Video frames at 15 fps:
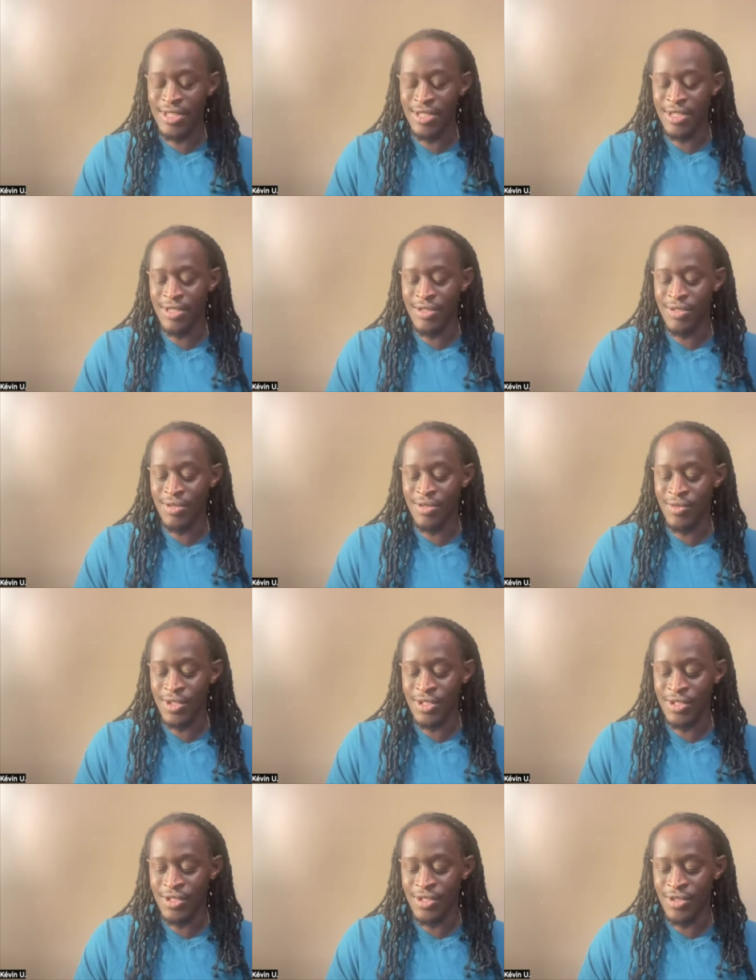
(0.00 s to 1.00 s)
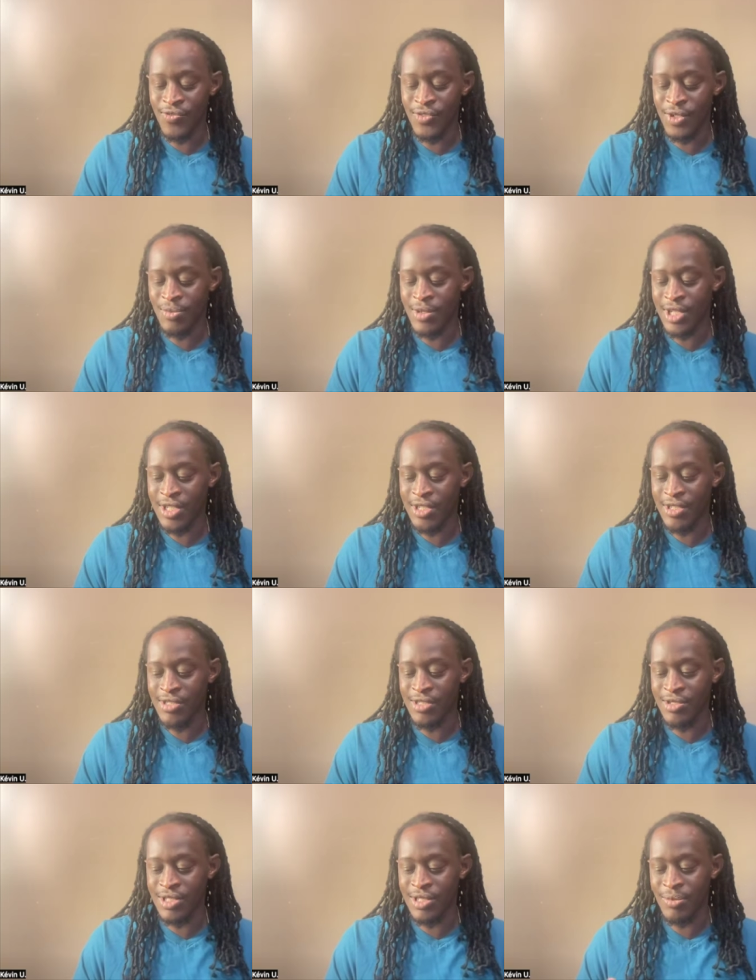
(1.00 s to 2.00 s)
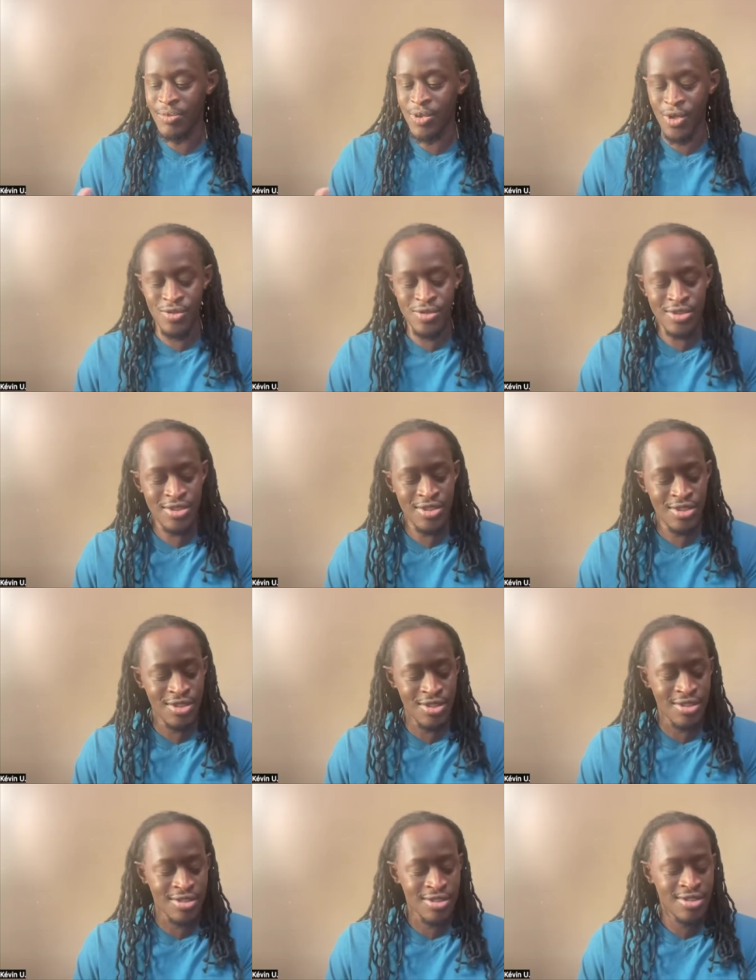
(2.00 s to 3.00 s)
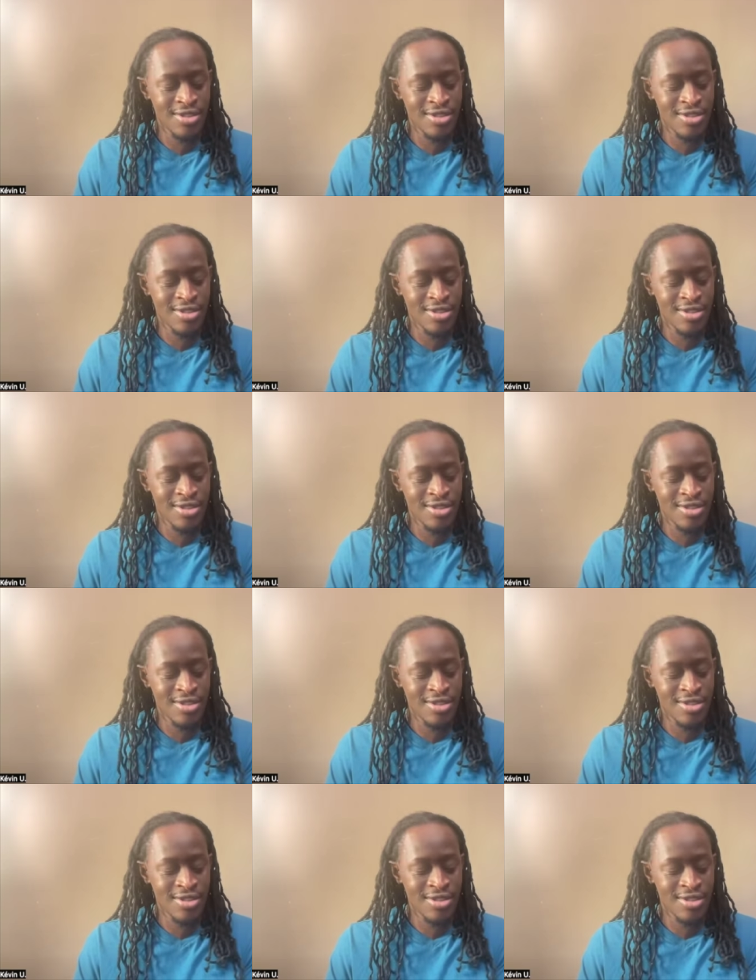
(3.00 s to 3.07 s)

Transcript: know when you're a filmmaker and you need to post your